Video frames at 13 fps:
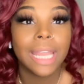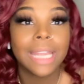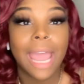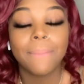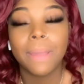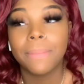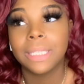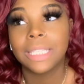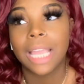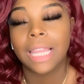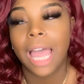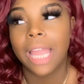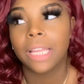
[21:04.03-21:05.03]
that made me
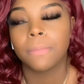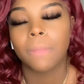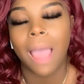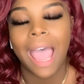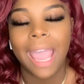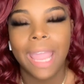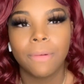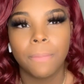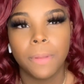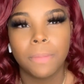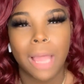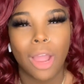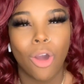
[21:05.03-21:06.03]
say like I hate when
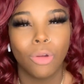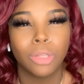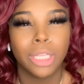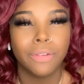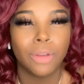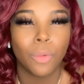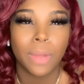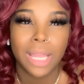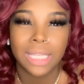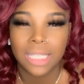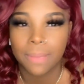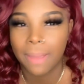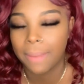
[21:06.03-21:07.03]
people like oh leave the wigs
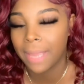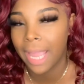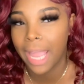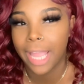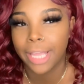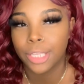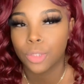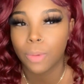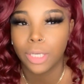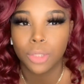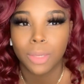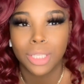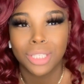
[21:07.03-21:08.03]
and the baby hair in
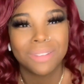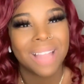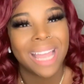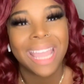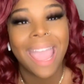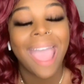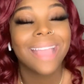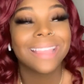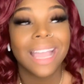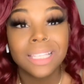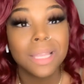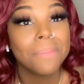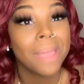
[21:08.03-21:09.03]
2022. Like
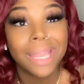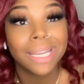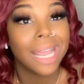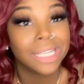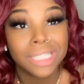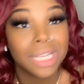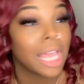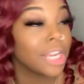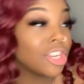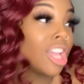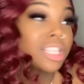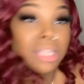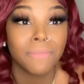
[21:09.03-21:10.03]
that's some hating ass shit. Like
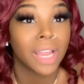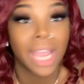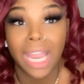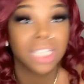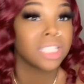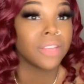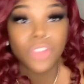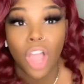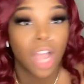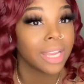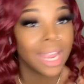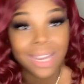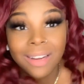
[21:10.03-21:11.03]
y'all some fucking haters. If y'all
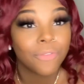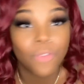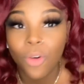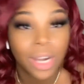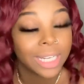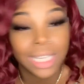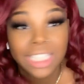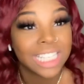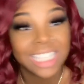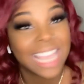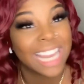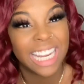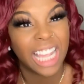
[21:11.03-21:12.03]
can't afford it, just
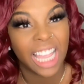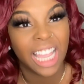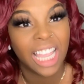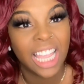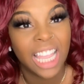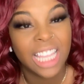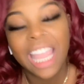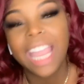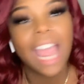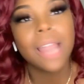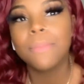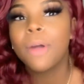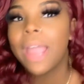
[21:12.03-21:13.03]
say that. They
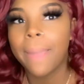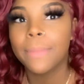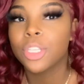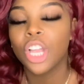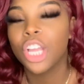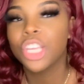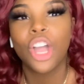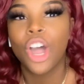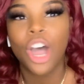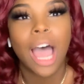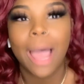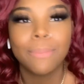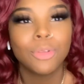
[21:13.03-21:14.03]
got them on Amazon, y'all.
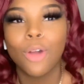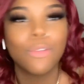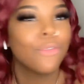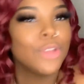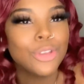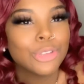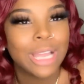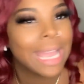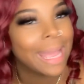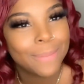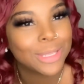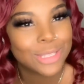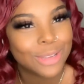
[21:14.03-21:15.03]
I'm doing reviews on
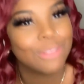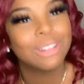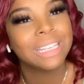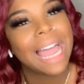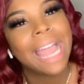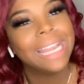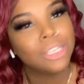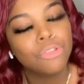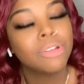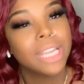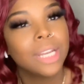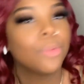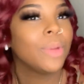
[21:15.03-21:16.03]
Amazon. Like you can
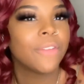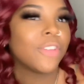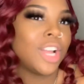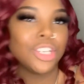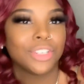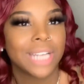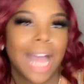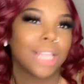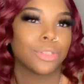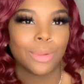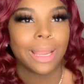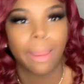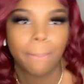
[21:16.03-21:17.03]
get a wig for hundred dollars
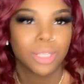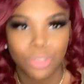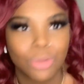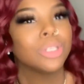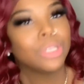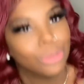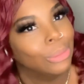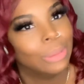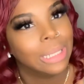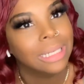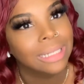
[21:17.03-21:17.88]
on Amazon, y'all.